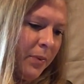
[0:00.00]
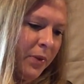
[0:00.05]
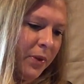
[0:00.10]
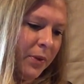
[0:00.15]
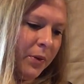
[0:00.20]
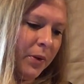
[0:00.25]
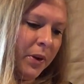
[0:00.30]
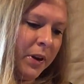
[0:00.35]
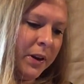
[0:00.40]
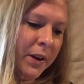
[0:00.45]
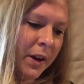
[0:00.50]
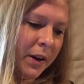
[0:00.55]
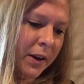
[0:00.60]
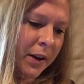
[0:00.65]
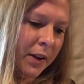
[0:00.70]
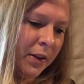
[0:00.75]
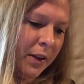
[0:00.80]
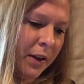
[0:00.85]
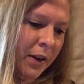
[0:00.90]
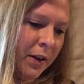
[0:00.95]
Through
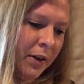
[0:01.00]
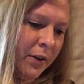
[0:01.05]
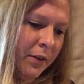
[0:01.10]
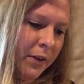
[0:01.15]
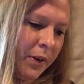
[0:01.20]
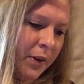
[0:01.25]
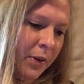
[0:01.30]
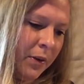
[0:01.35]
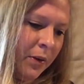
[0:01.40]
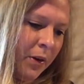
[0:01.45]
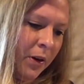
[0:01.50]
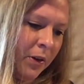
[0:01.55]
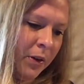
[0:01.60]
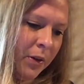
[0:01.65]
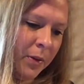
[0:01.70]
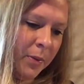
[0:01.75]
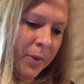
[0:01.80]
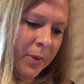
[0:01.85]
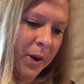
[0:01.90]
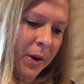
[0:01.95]
conducting the interview,
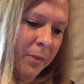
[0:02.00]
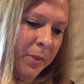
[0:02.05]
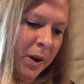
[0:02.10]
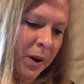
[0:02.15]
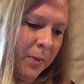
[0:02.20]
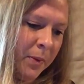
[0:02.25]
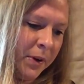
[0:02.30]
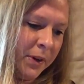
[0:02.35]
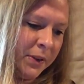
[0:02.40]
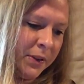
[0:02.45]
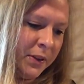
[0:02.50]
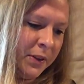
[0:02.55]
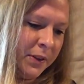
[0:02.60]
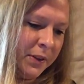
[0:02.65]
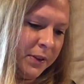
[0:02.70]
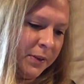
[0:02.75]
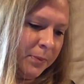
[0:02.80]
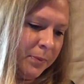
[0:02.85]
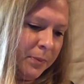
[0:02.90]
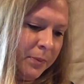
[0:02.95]
although the primary
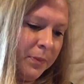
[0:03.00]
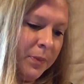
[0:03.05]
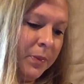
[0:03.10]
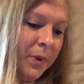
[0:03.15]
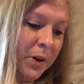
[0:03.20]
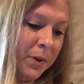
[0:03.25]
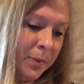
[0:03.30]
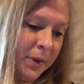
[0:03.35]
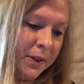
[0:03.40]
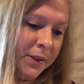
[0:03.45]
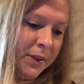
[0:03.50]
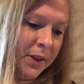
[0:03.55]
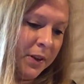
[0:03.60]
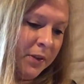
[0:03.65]
purpose